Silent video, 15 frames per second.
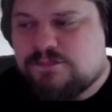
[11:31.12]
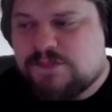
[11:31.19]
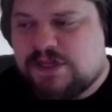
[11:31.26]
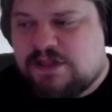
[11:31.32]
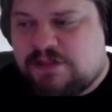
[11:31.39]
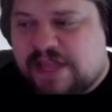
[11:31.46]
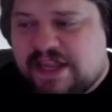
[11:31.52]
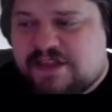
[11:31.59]

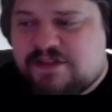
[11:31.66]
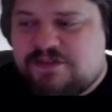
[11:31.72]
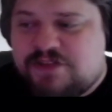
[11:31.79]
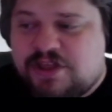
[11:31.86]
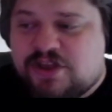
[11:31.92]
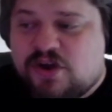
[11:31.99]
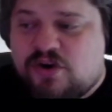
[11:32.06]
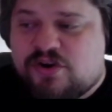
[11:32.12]
Like
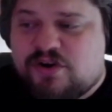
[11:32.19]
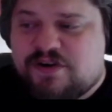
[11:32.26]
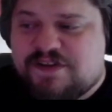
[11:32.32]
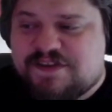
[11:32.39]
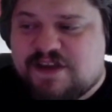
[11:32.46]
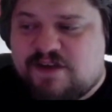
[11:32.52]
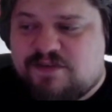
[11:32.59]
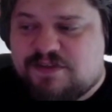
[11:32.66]
the Goker
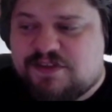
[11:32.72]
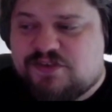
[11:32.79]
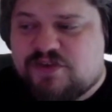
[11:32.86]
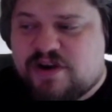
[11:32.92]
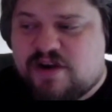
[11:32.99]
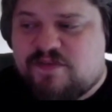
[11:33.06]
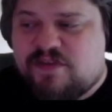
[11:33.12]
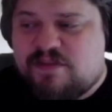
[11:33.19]
discovering the
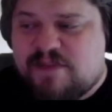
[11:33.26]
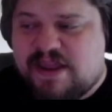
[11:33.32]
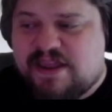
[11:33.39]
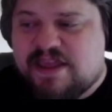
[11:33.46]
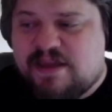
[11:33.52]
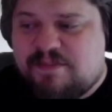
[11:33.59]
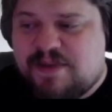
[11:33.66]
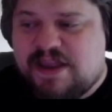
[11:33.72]
trigger for the main
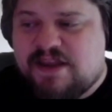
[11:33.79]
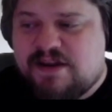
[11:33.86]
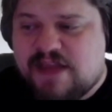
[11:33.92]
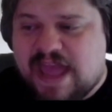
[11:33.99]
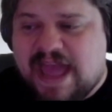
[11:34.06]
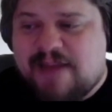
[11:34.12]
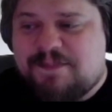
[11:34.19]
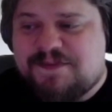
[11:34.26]
campaign.
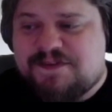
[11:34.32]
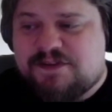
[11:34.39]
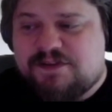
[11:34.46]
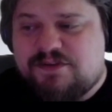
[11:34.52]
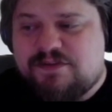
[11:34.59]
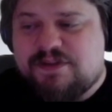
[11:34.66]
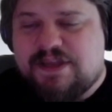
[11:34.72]
Absolutely.